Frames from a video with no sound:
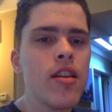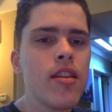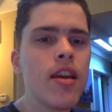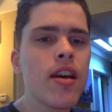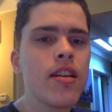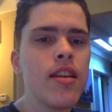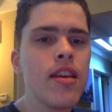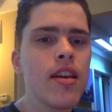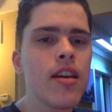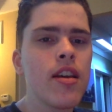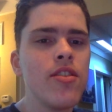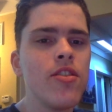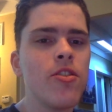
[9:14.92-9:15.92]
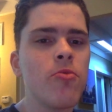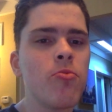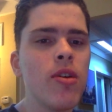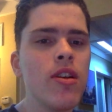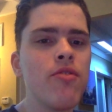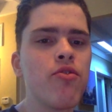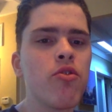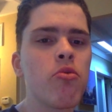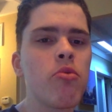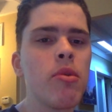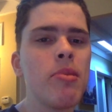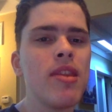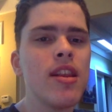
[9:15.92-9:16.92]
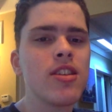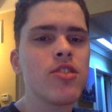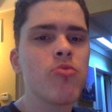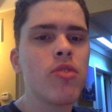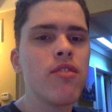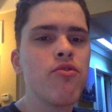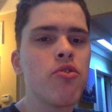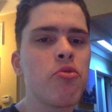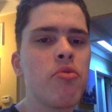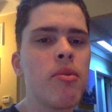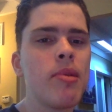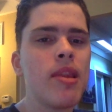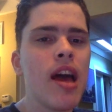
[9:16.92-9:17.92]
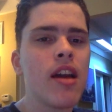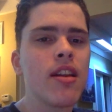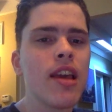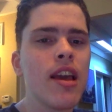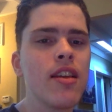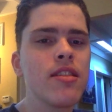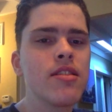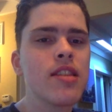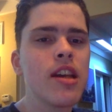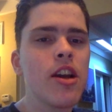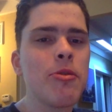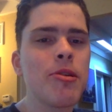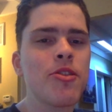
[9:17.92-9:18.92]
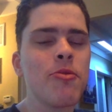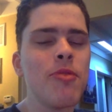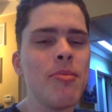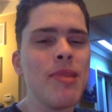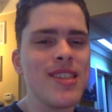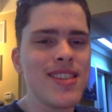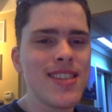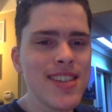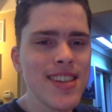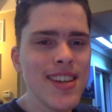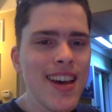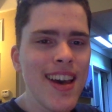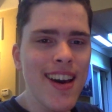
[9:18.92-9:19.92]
technique. 1 in 4 women this, 1 in 4 women that. Let's care about the women's.